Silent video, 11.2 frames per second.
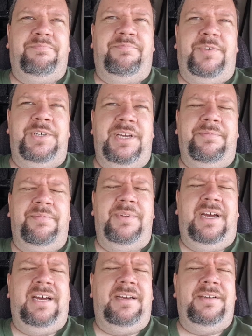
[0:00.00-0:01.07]
for example,
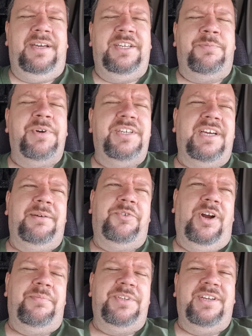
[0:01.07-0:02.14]
a springtime
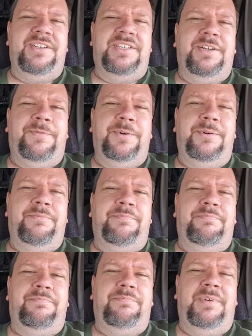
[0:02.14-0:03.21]
crop is going to sell for
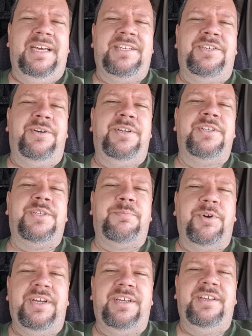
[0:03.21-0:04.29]
less during the
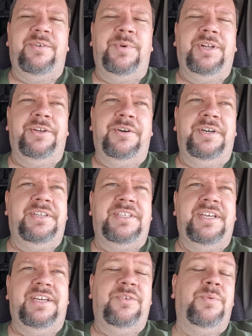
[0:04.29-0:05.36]
spring than it will during,
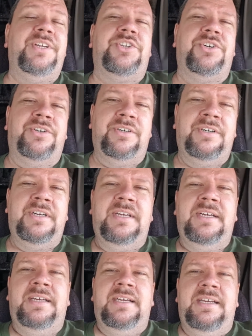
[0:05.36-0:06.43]
say, the winter.
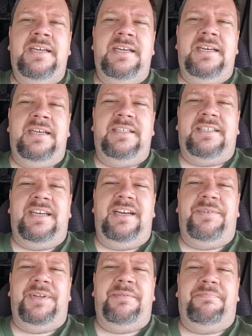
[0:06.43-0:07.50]
It's kind
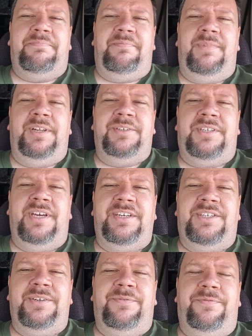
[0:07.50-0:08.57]
of a little
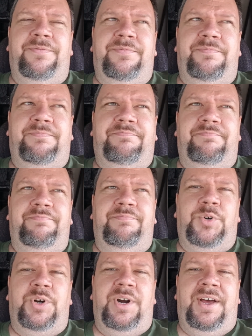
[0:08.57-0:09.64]
touch of
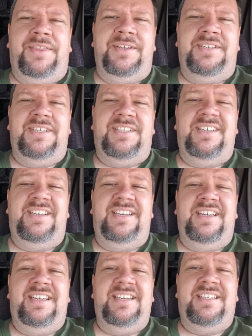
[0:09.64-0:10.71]
more authenticity,
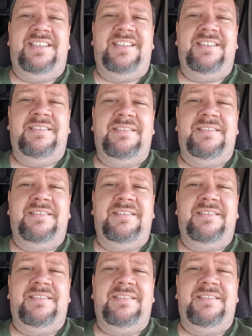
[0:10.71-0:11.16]
I guess.